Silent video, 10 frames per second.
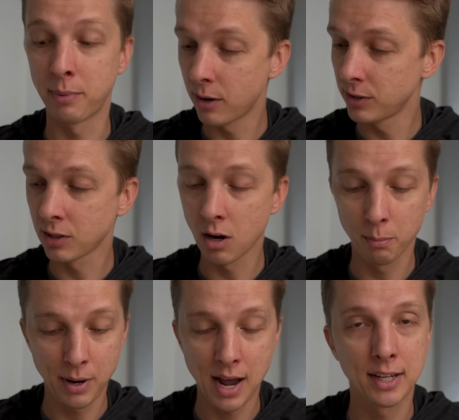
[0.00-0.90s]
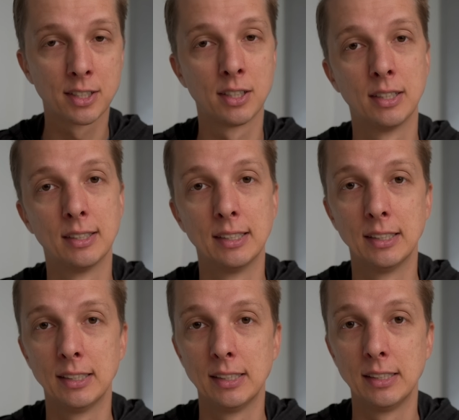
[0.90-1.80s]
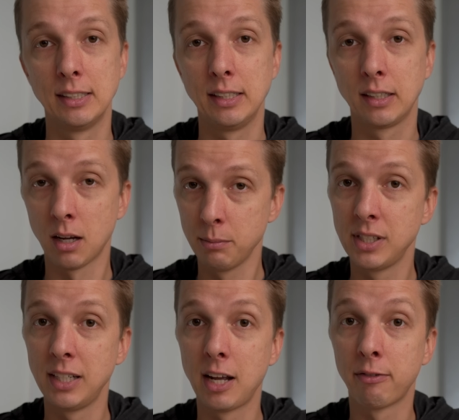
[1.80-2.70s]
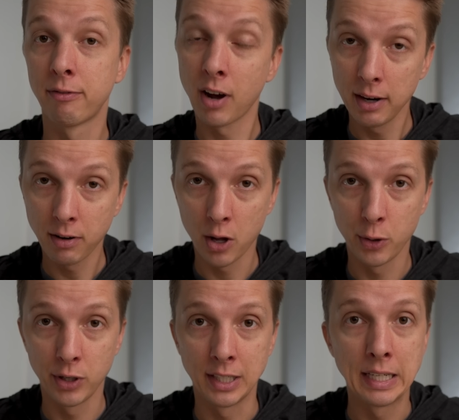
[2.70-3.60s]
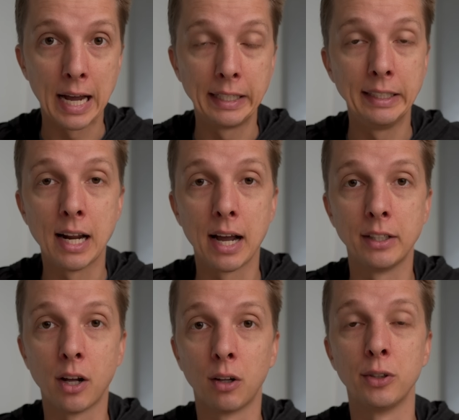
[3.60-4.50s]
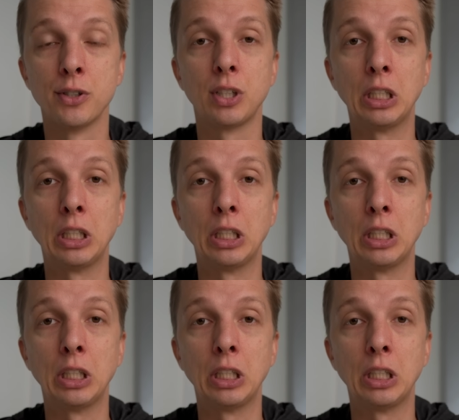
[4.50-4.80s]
about as compact, comes in at $599